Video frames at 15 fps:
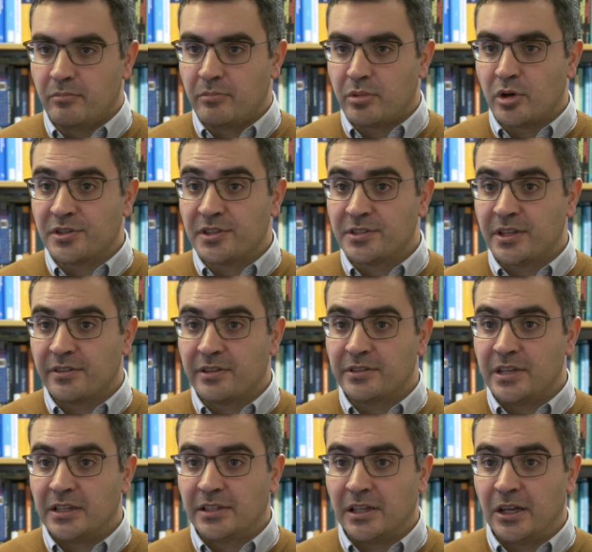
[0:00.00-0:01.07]
Processing the
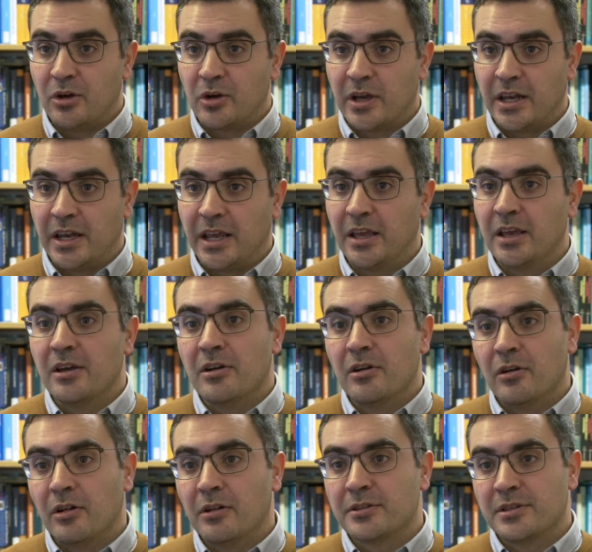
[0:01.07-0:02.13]
data locally
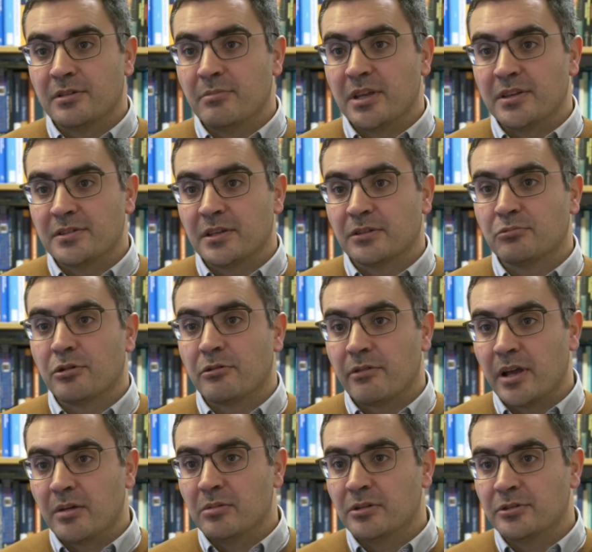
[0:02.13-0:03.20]
also means that
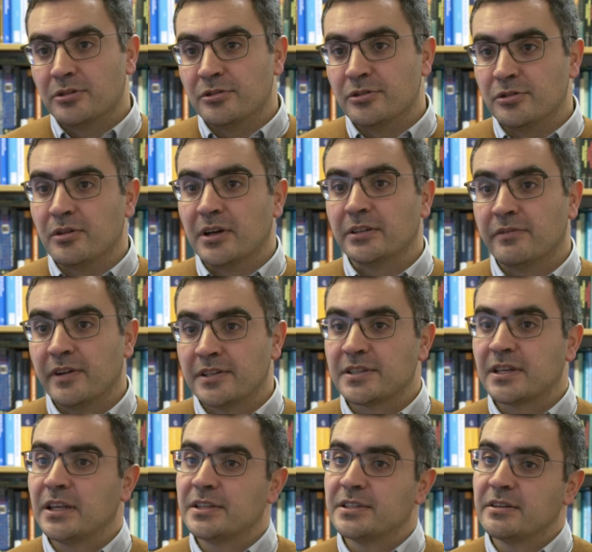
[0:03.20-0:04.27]
we're able to do
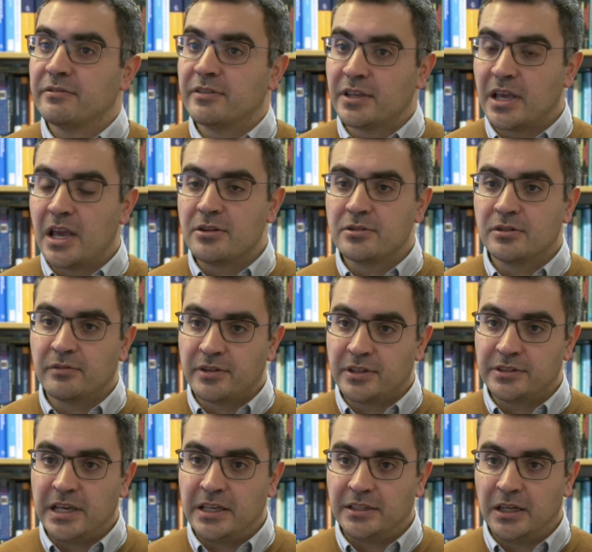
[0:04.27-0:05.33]
advanced classification of
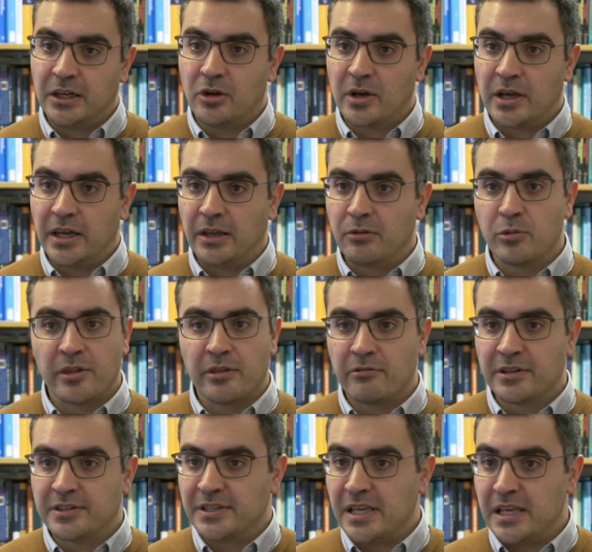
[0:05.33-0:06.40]
the data locally,
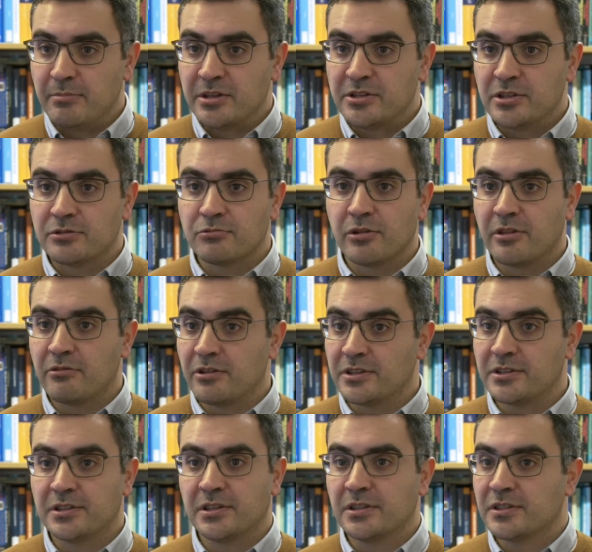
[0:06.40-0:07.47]
whether it's images, whether
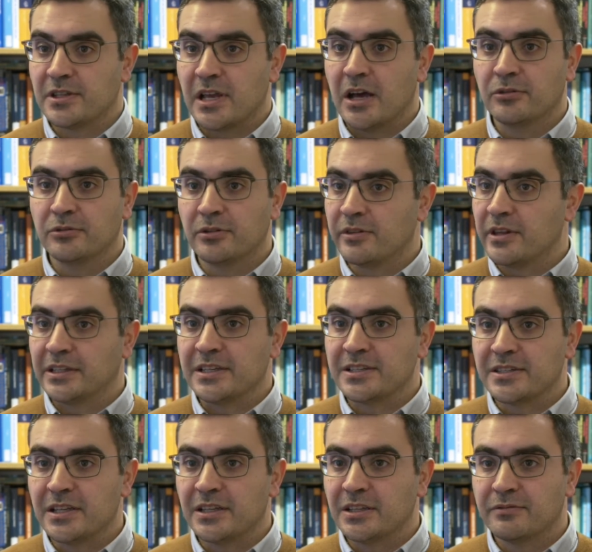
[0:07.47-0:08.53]
it's sound that
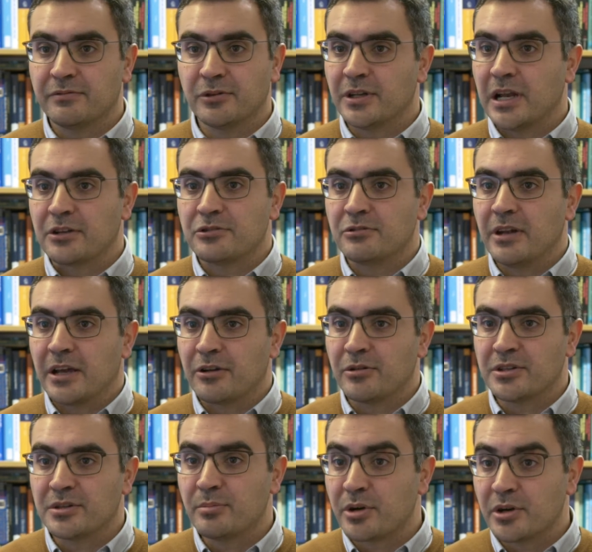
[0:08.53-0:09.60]
is needed for natural
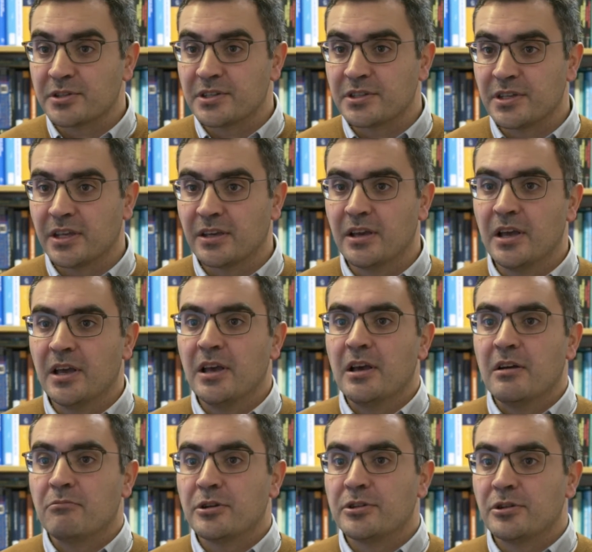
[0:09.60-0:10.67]
language processing,
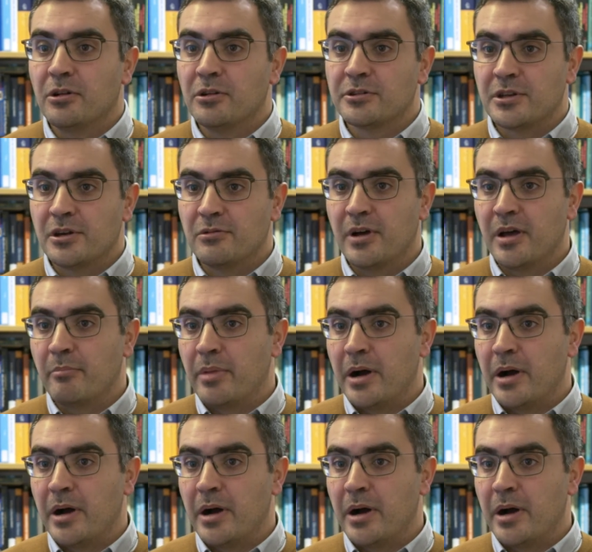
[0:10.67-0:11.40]
which also